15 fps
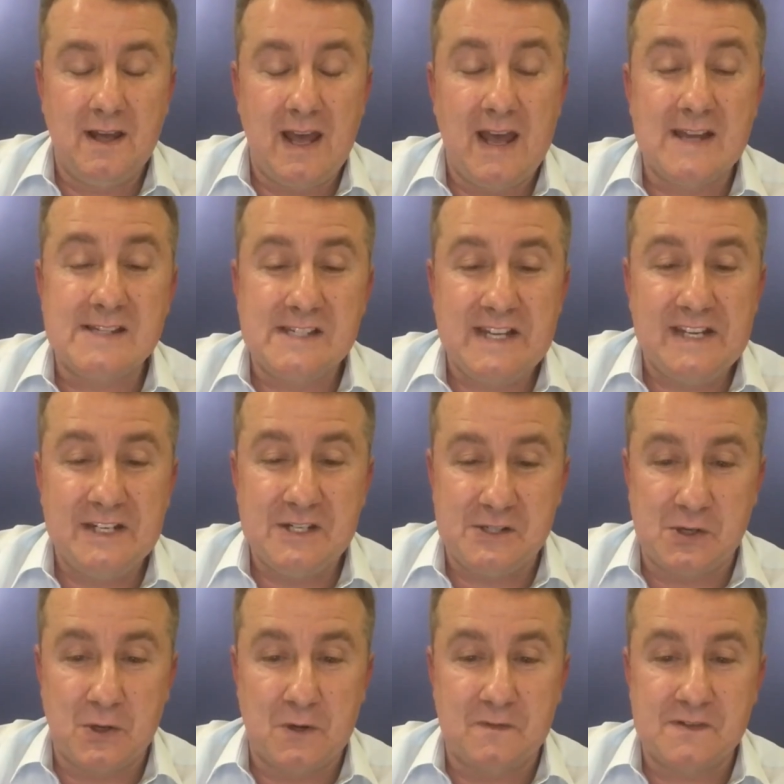as he
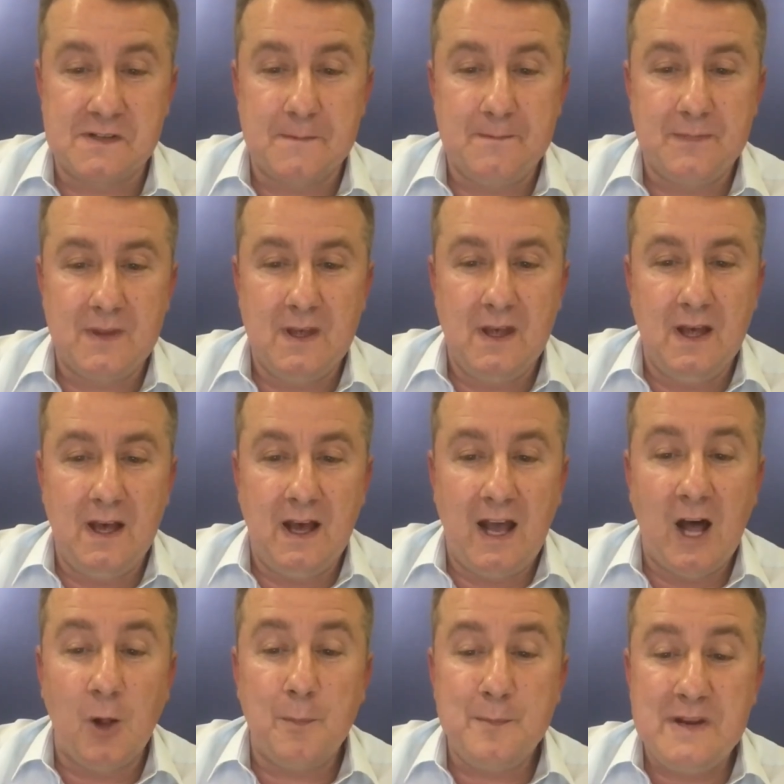deserves.
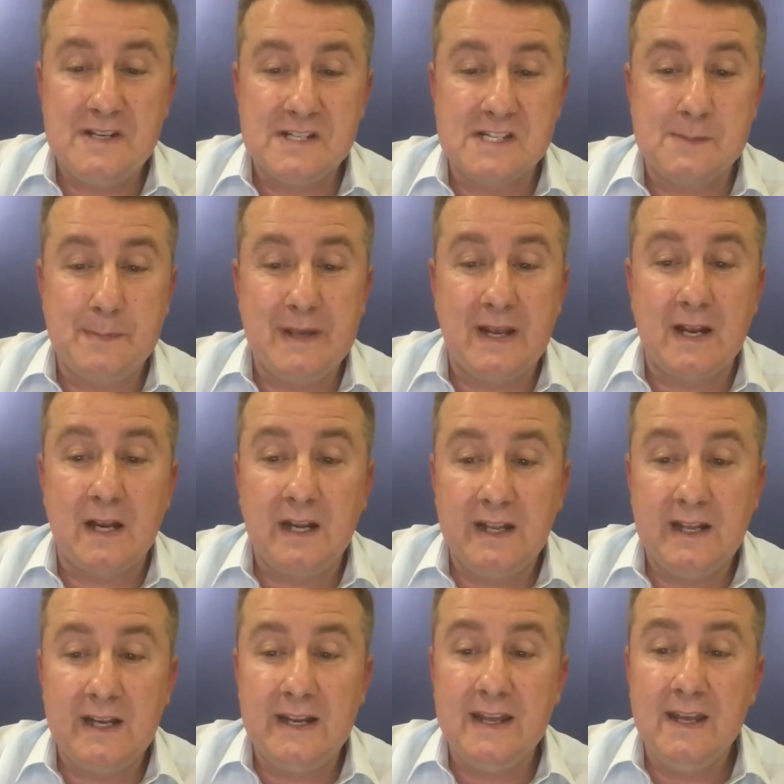Help me to speak
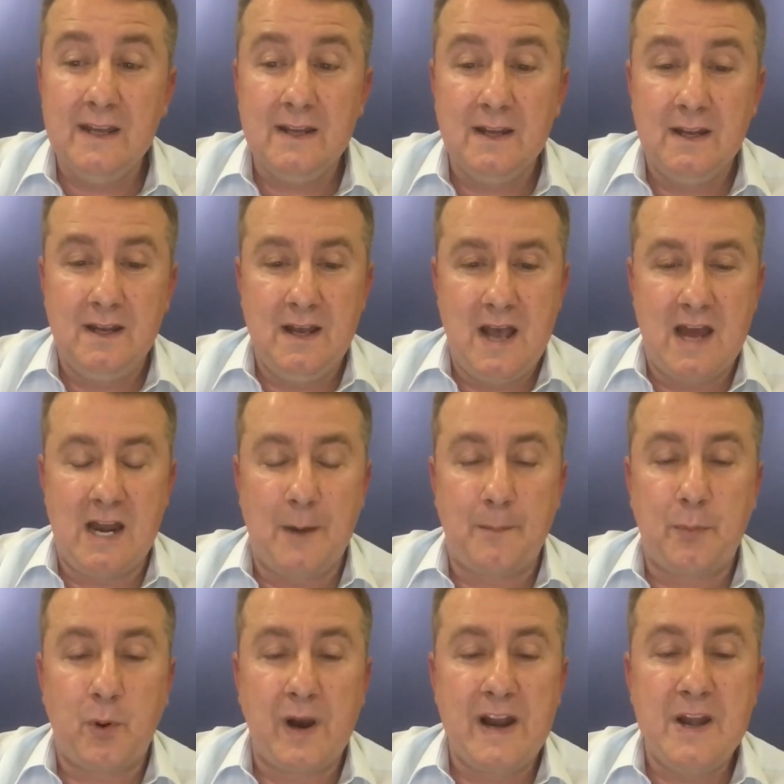clearly, and I
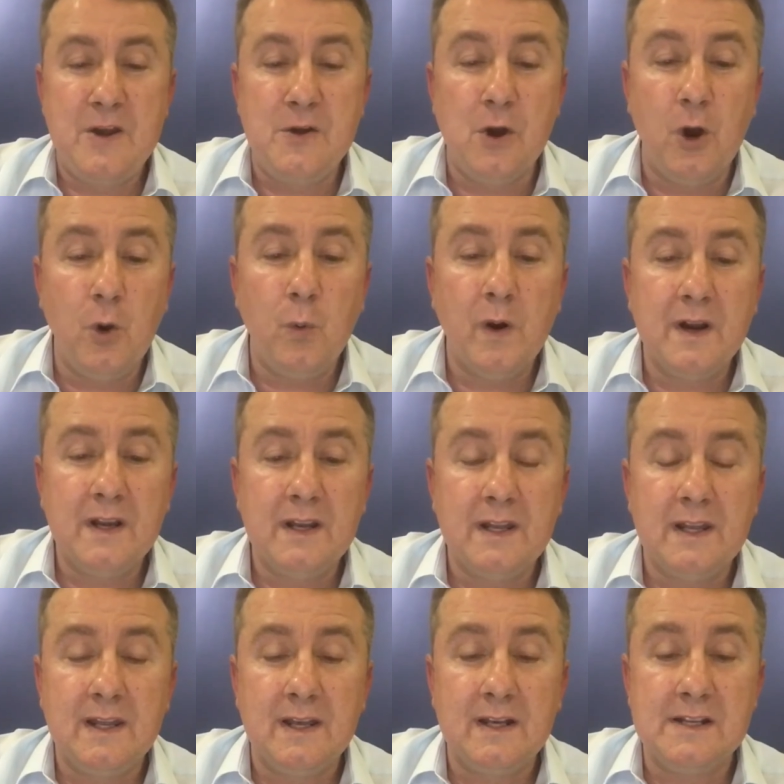pray no one
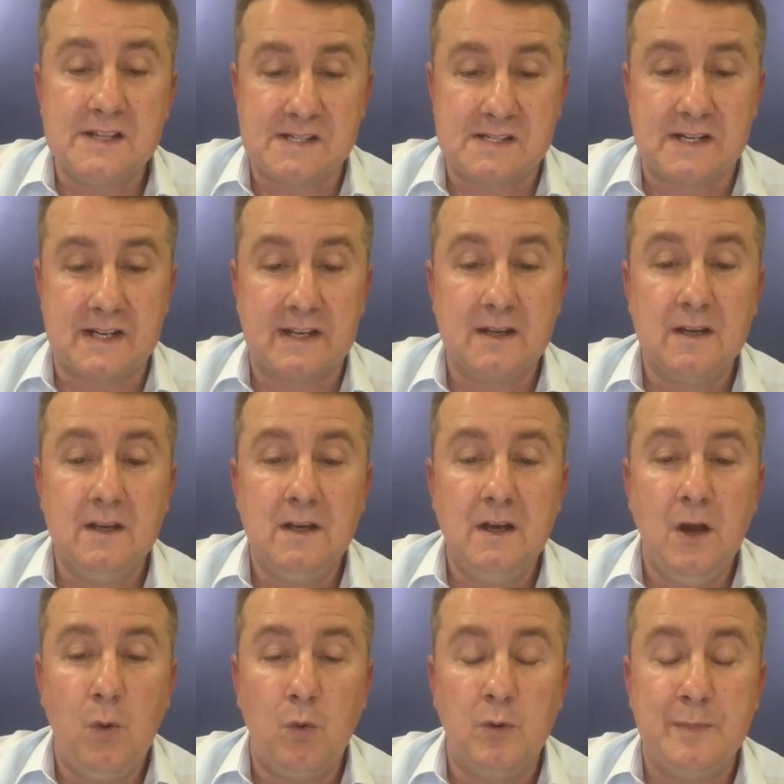here listening
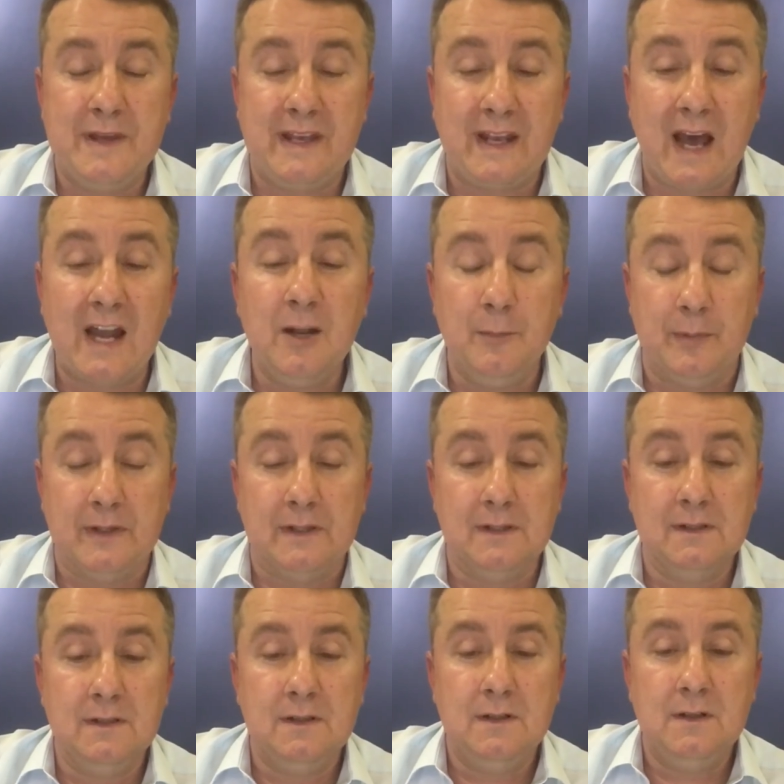will be gullible
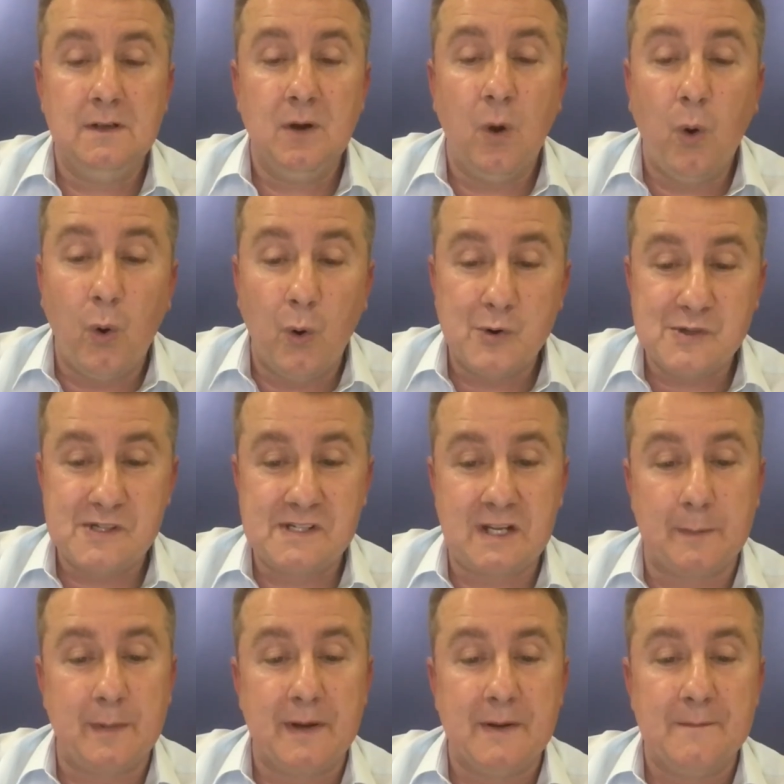or
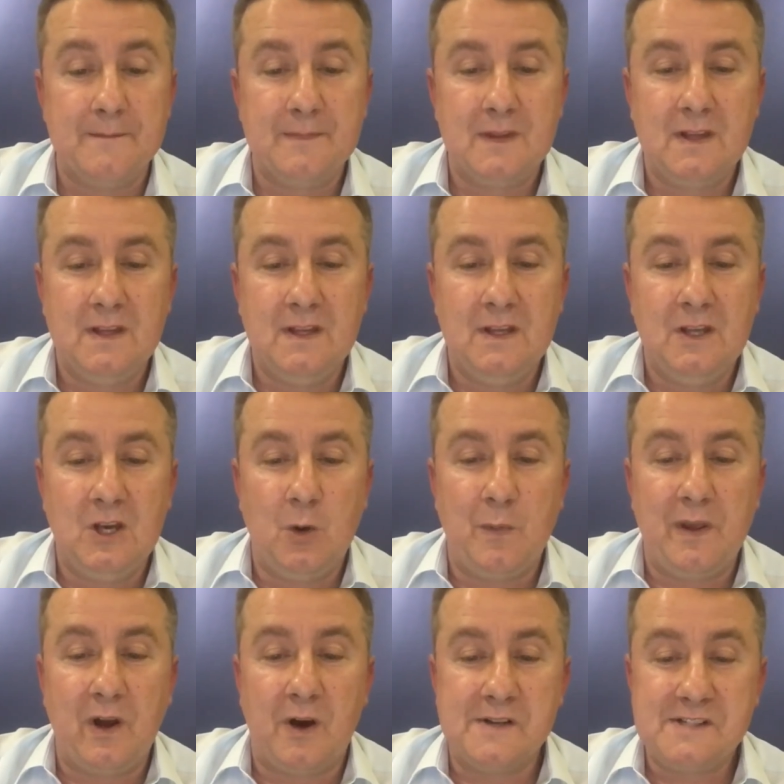stubborn.
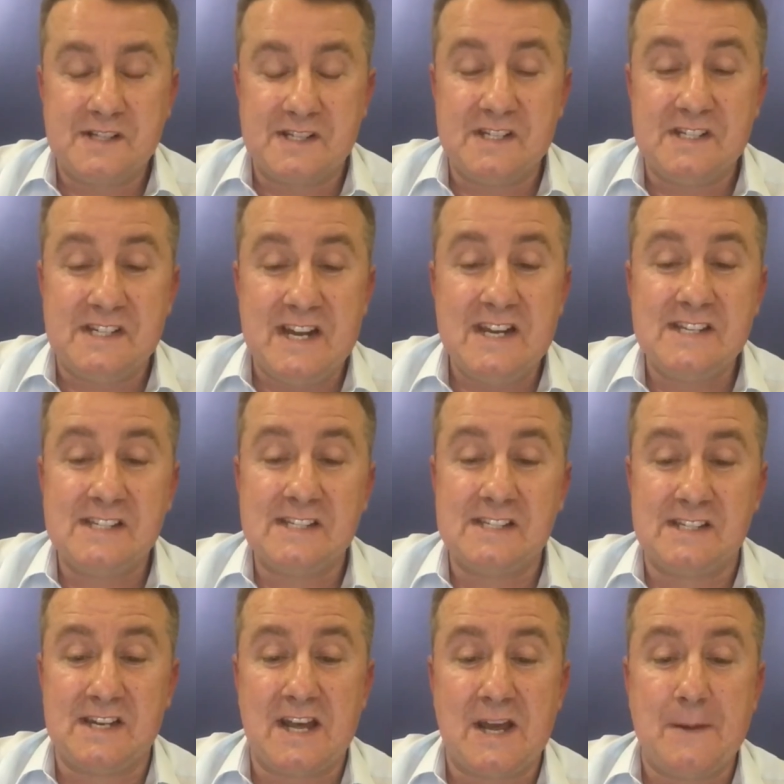We ask this in
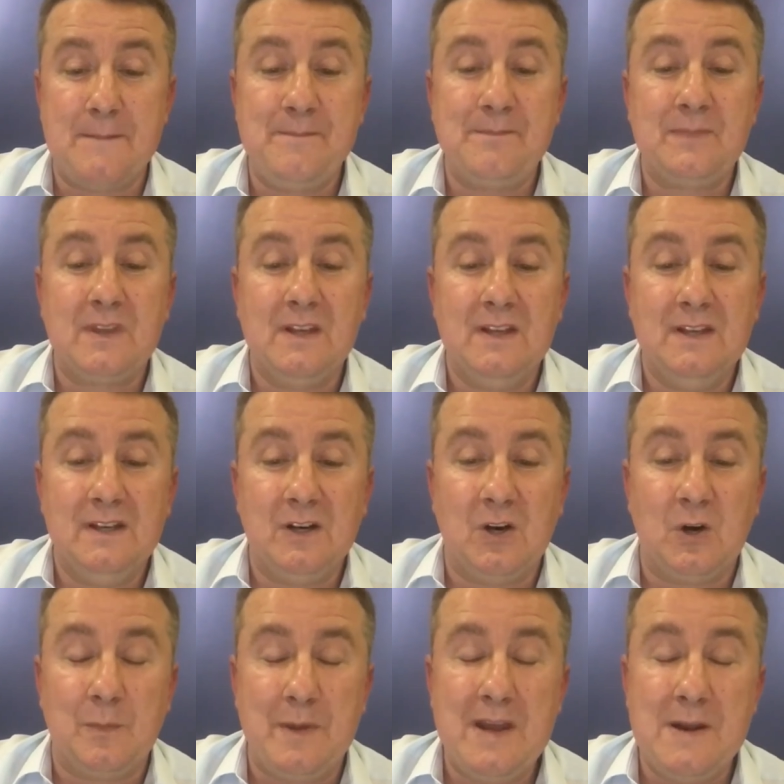Jesus' name.
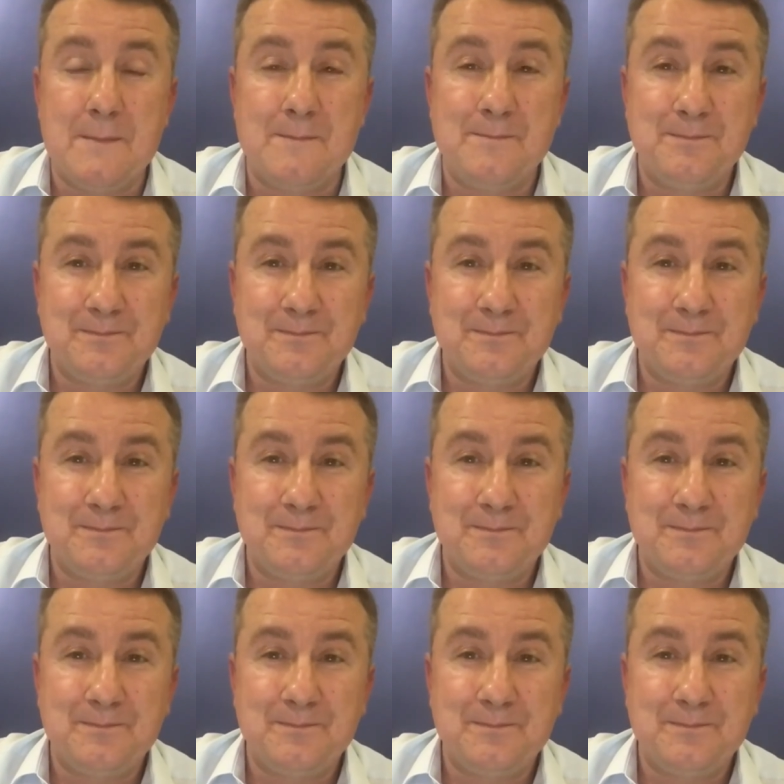Amen.